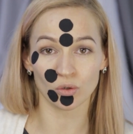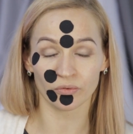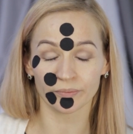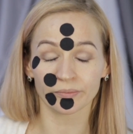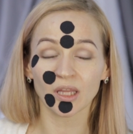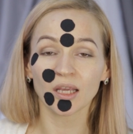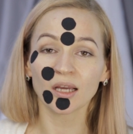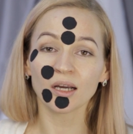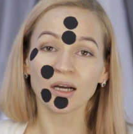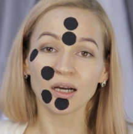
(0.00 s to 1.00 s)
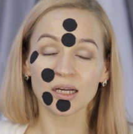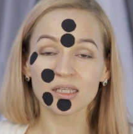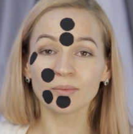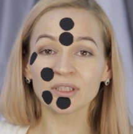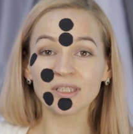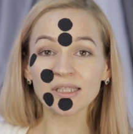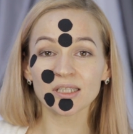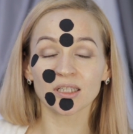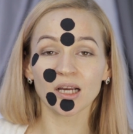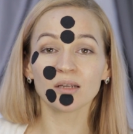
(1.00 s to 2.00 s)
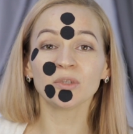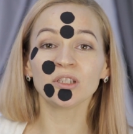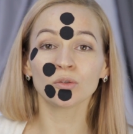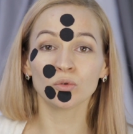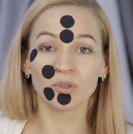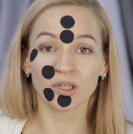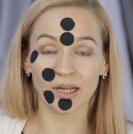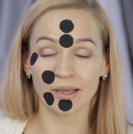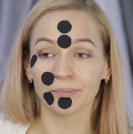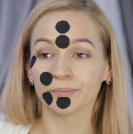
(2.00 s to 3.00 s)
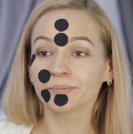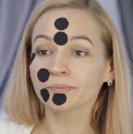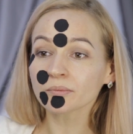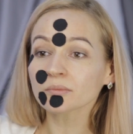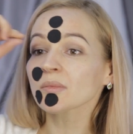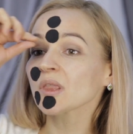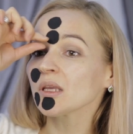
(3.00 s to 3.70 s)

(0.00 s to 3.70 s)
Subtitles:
It's very important to unstick the tapes gently.